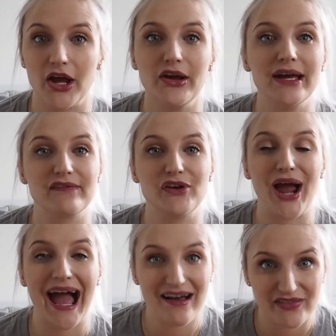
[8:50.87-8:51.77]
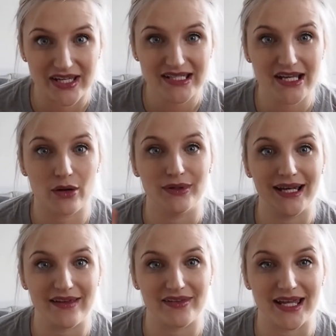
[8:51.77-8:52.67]
If you haven't, I will
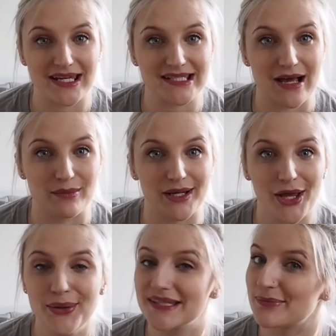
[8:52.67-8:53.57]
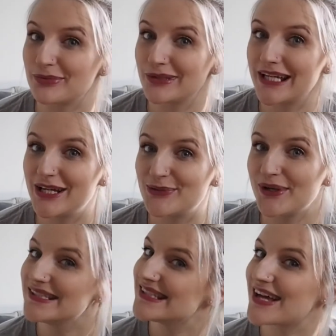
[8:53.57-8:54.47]
leave the link down below. It's a pretty good
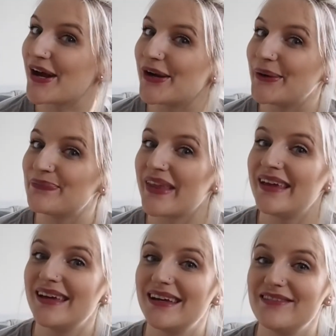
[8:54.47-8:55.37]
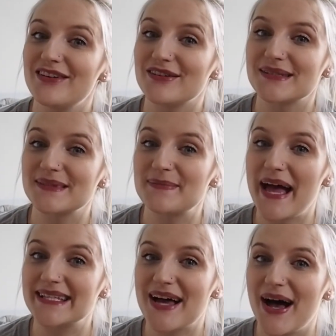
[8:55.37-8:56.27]
one, so you got some
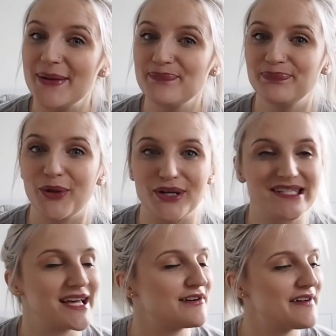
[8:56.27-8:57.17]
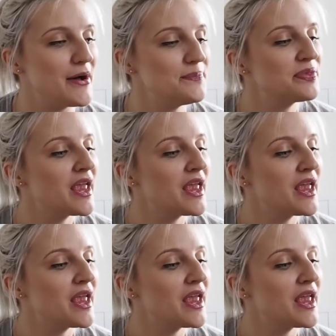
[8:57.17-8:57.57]
spare time, knock yourself out.